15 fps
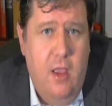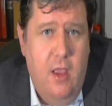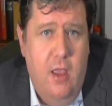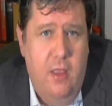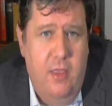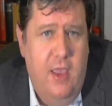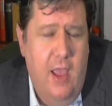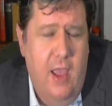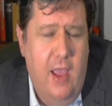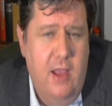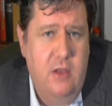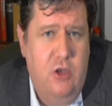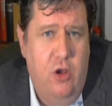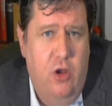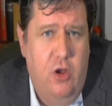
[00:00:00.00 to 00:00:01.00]
The King's
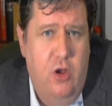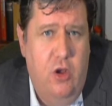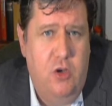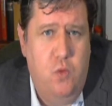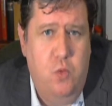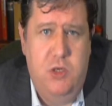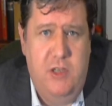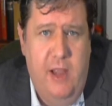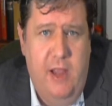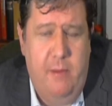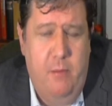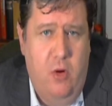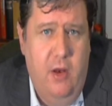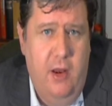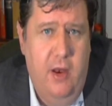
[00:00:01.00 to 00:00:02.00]
Court was
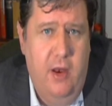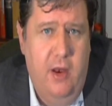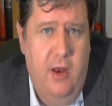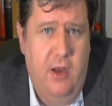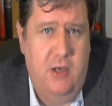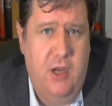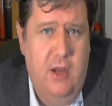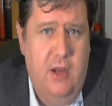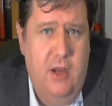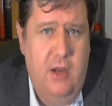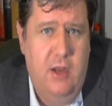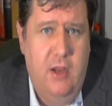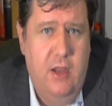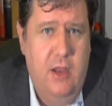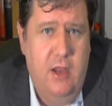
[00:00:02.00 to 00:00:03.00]
temporal in nature.
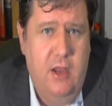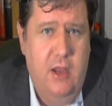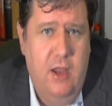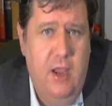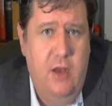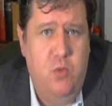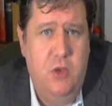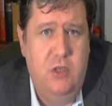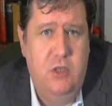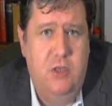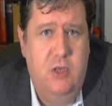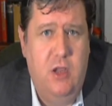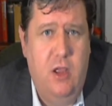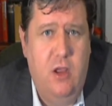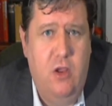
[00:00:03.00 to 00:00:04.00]
It was
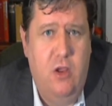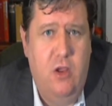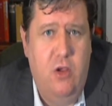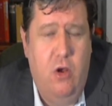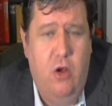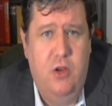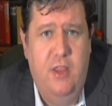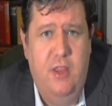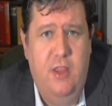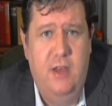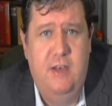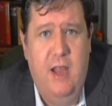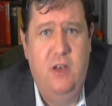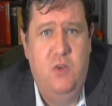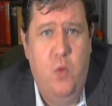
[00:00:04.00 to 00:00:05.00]
a court that
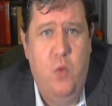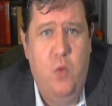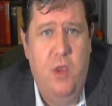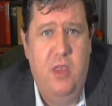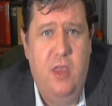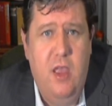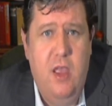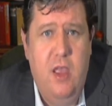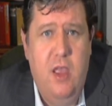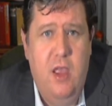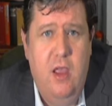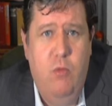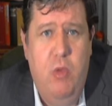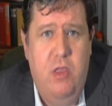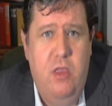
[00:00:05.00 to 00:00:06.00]
dealt with
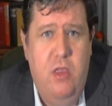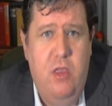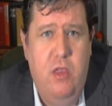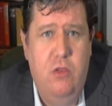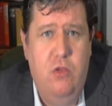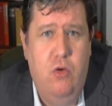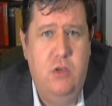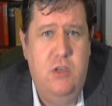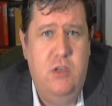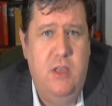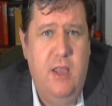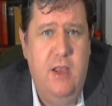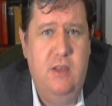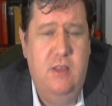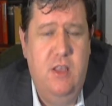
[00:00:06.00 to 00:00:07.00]
those
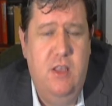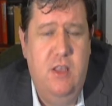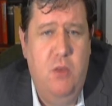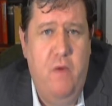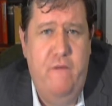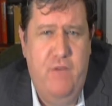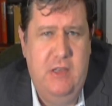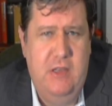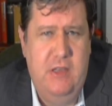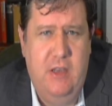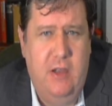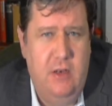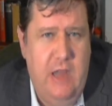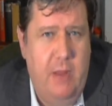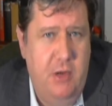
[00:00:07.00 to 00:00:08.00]
things that were physical
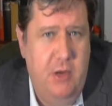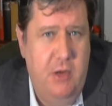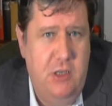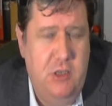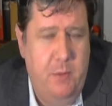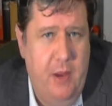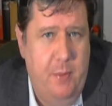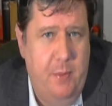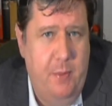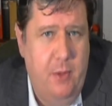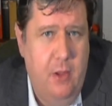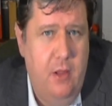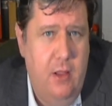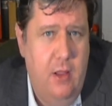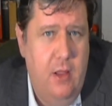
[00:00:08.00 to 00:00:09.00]
damage to people,
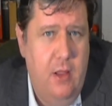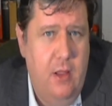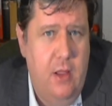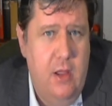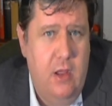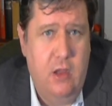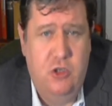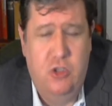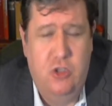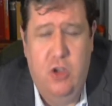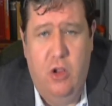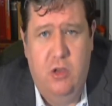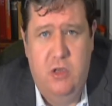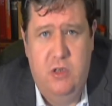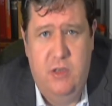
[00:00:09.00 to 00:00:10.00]

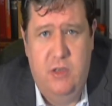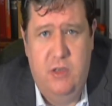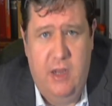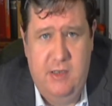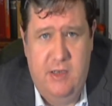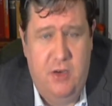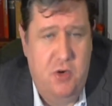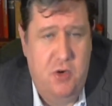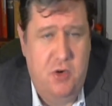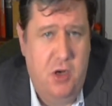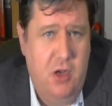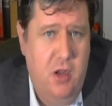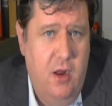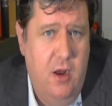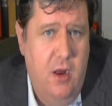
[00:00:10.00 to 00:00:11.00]
assaults, etc.
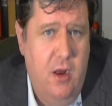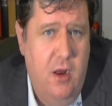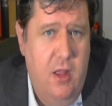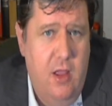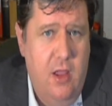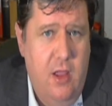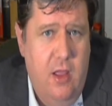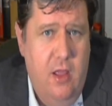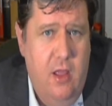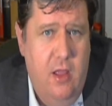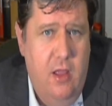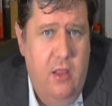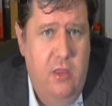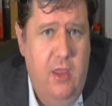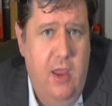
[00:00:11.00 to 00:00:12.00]

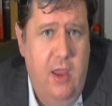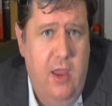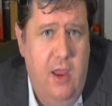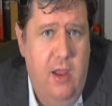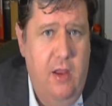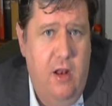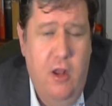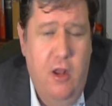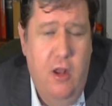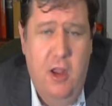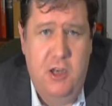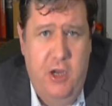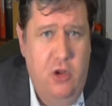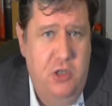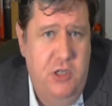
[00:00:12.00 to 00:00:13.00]
The clergy
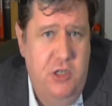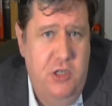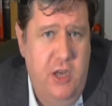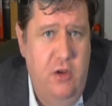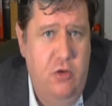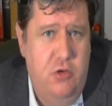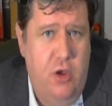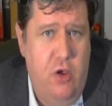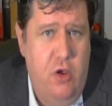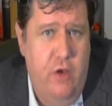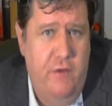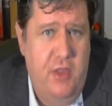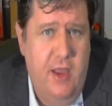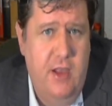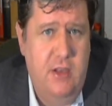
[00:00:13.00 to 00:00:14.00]
continued to cover
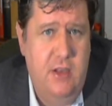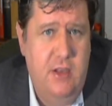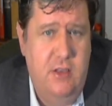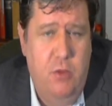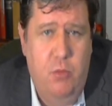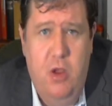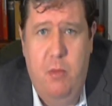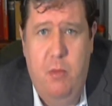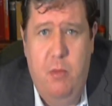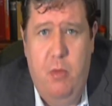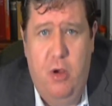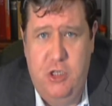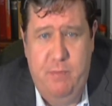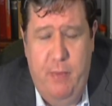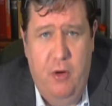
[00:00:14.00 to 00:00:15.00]
things that were more
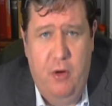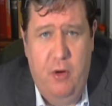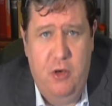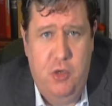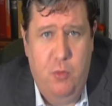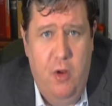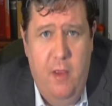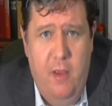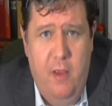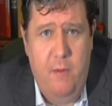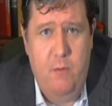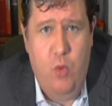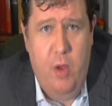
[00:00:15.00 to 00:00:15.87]
spiritual and were